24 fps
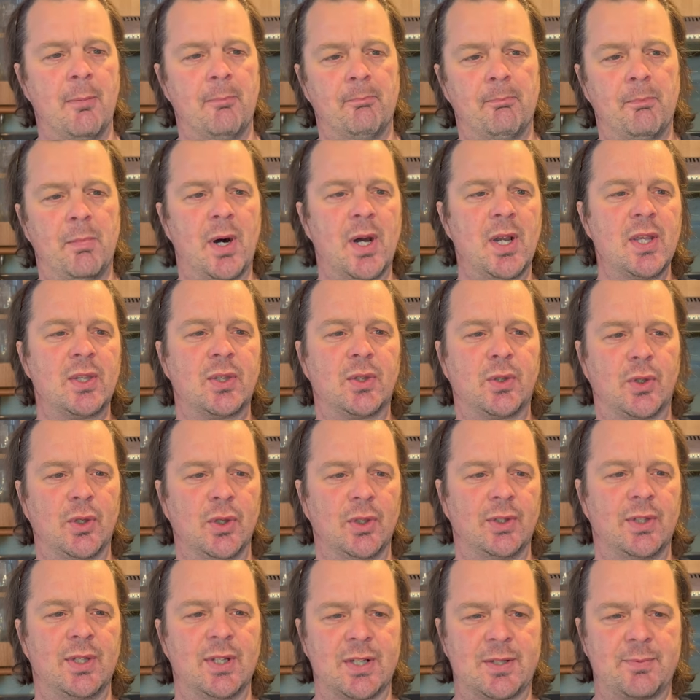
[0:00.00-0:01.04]
my
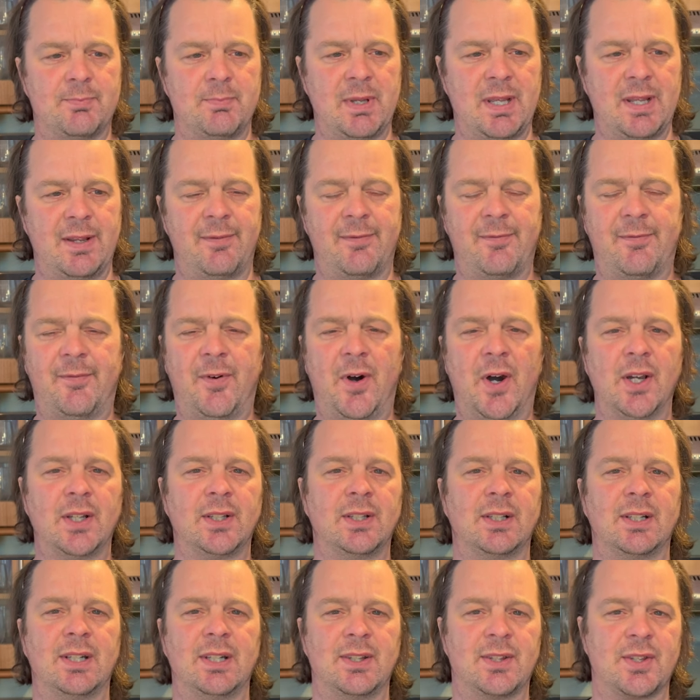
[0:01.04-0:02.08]
goodness me,
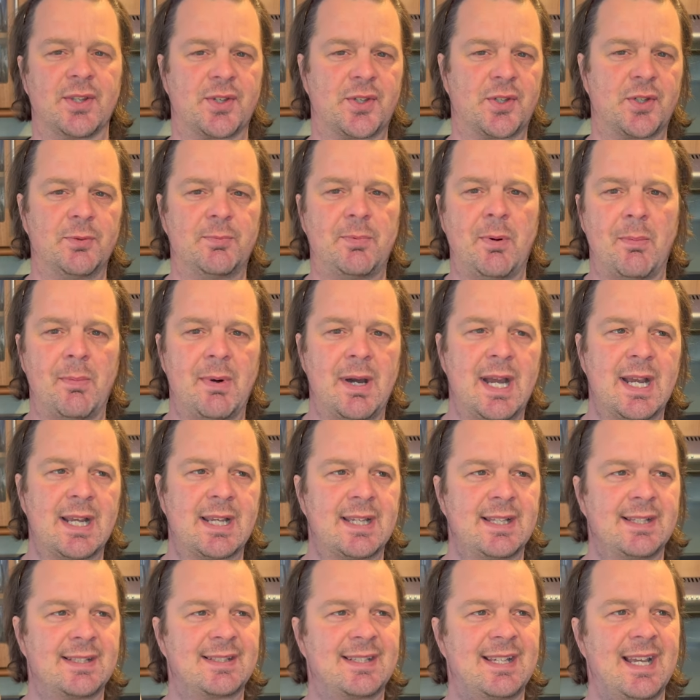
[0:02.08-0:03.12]
finally the
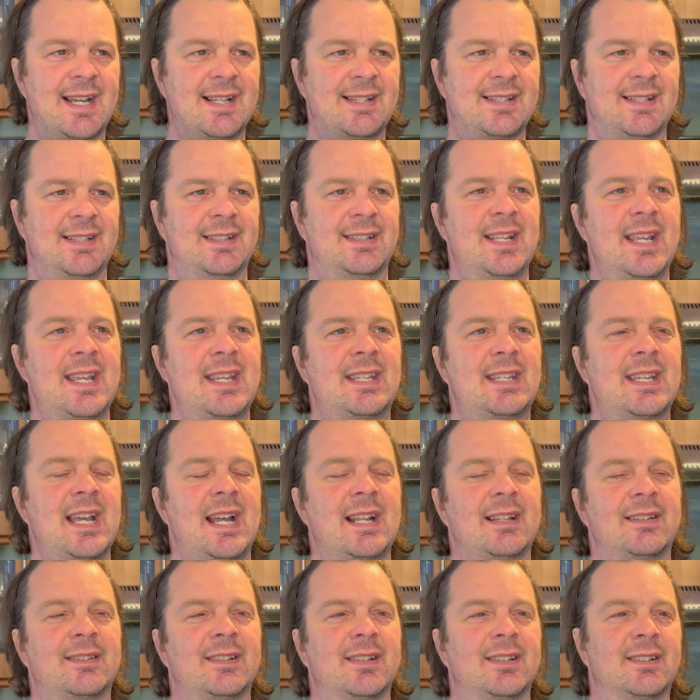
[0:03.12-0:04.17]
supermarkets get it. They
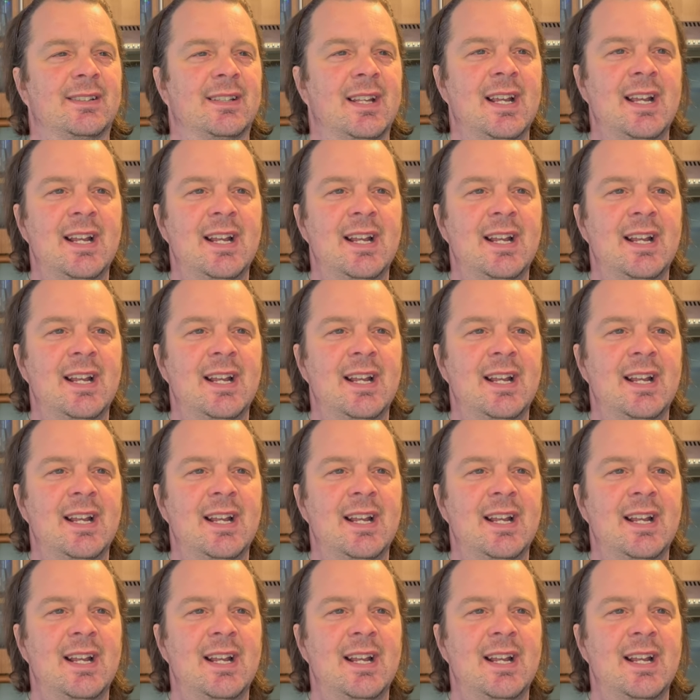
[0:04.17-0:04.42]
get that